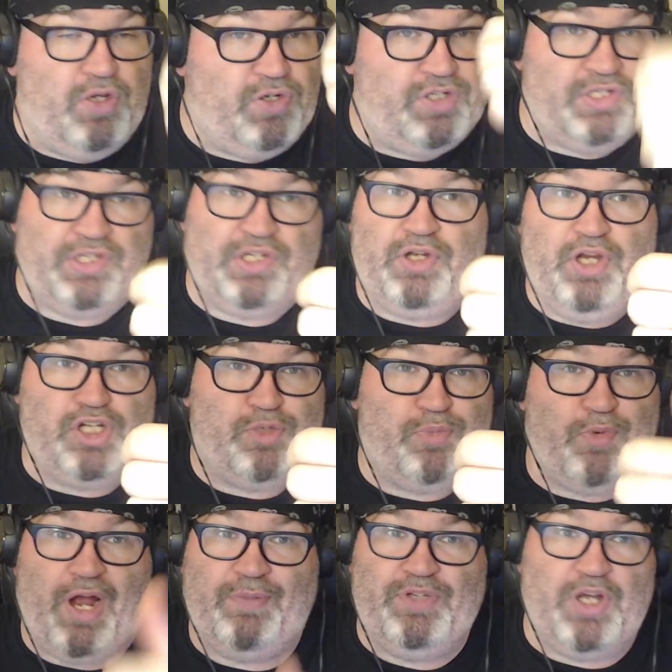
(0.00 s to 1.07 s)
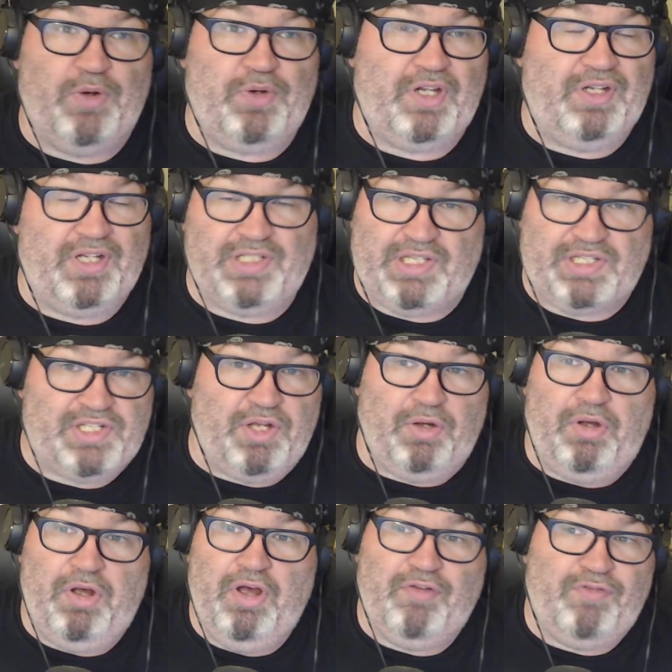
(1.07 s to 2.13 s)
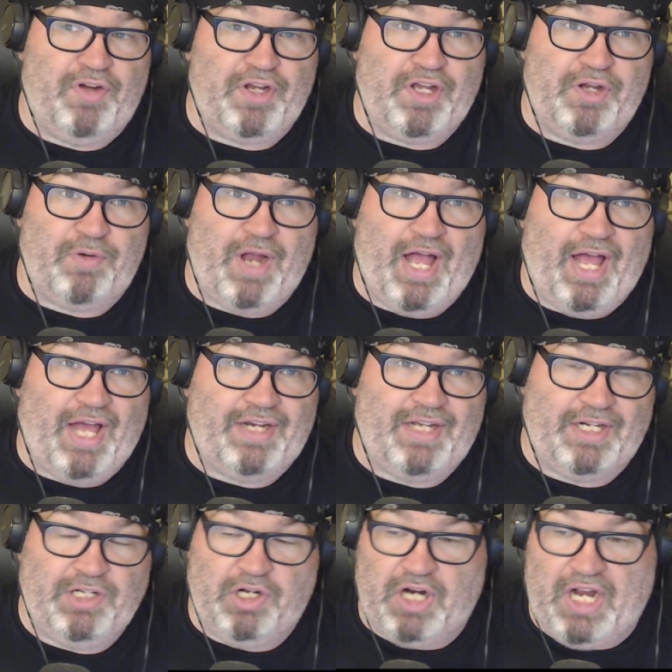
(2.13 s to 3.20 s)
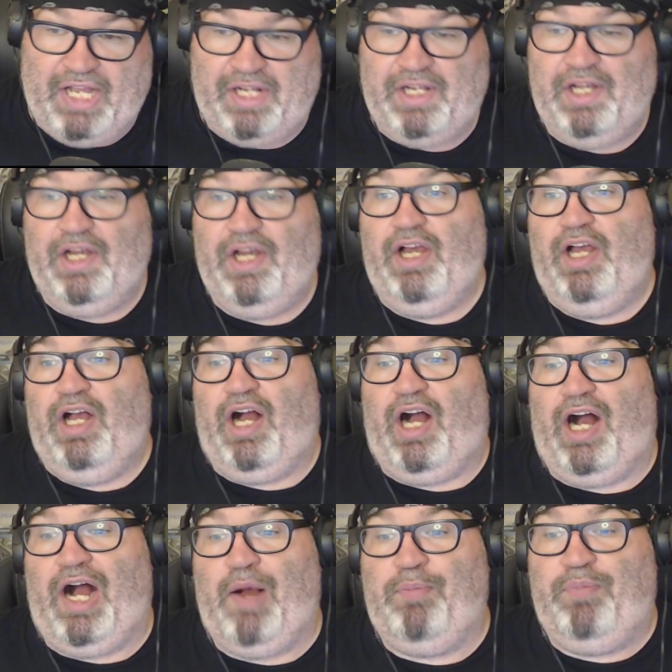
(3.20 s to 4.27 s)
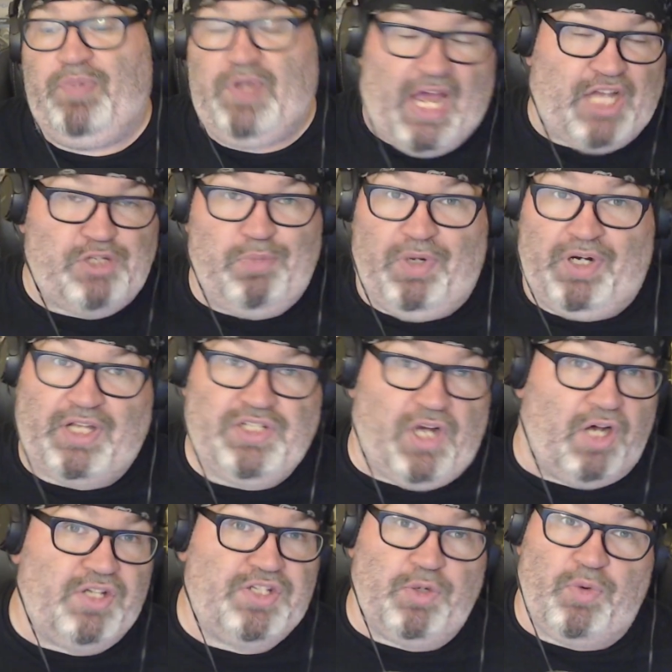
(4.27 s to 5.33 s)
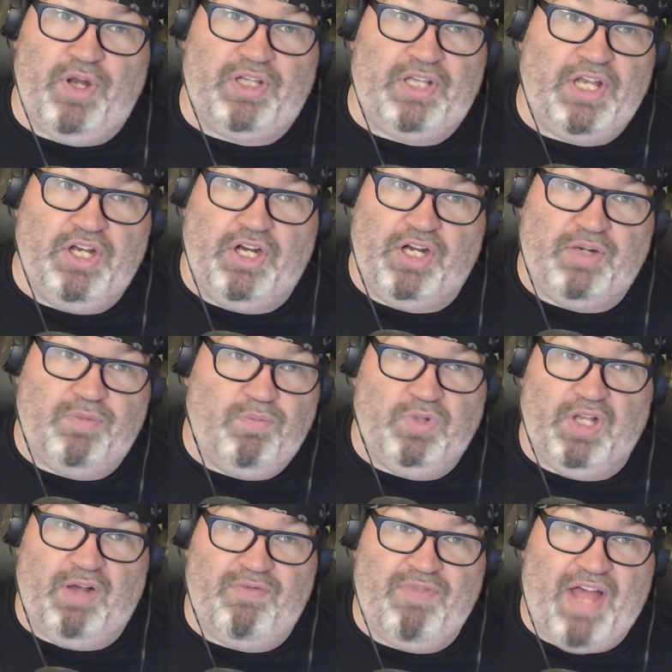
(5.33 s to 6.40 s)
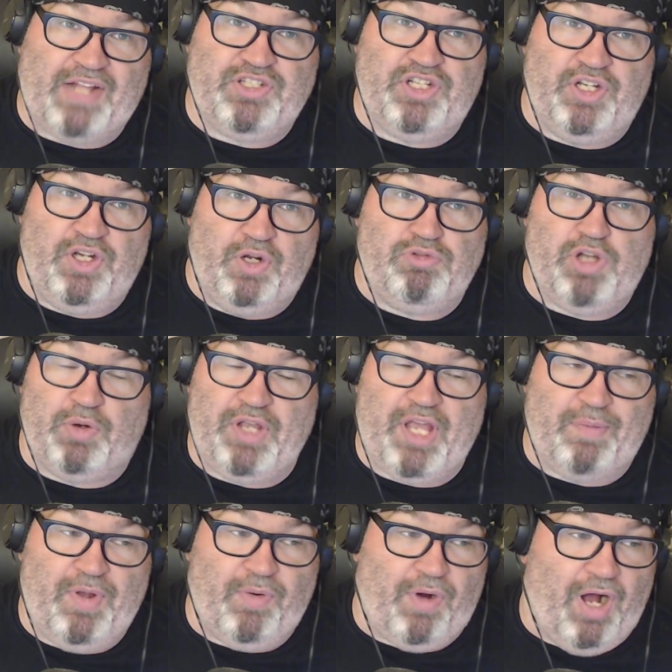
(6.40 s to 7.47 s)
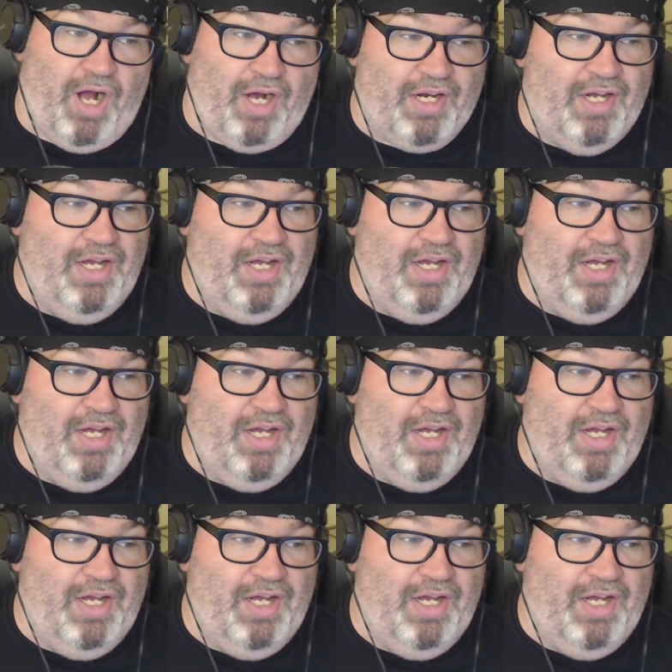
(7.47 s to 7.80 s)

you should still use your Prime token because it's still fucking rad and great. Uh, cash Money is also really good. Love that too. Don't get me wrong.